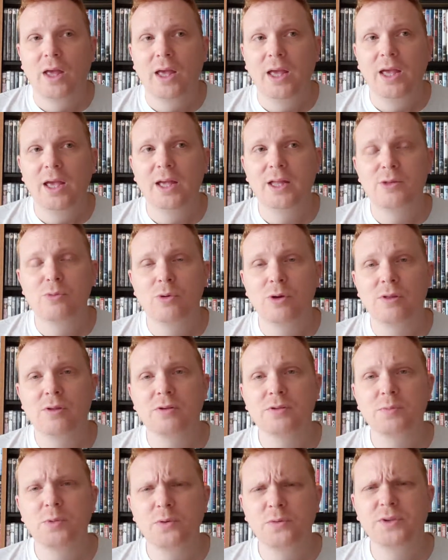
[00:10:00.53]
it's one of
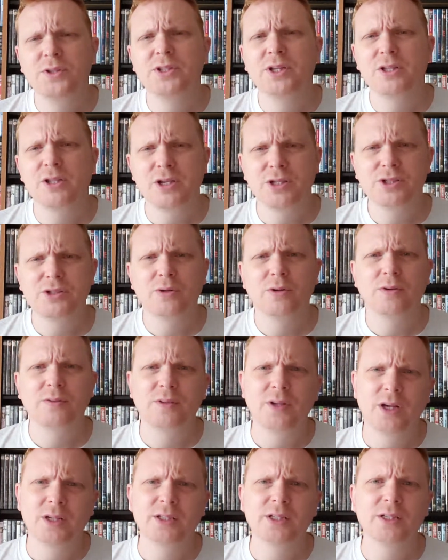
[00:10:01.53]
those movies that just sort of
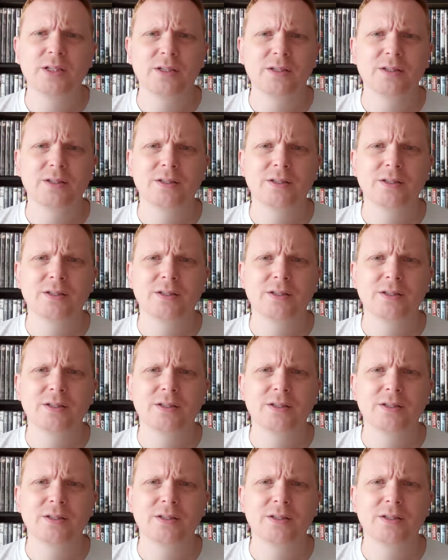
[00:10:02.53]
doesn't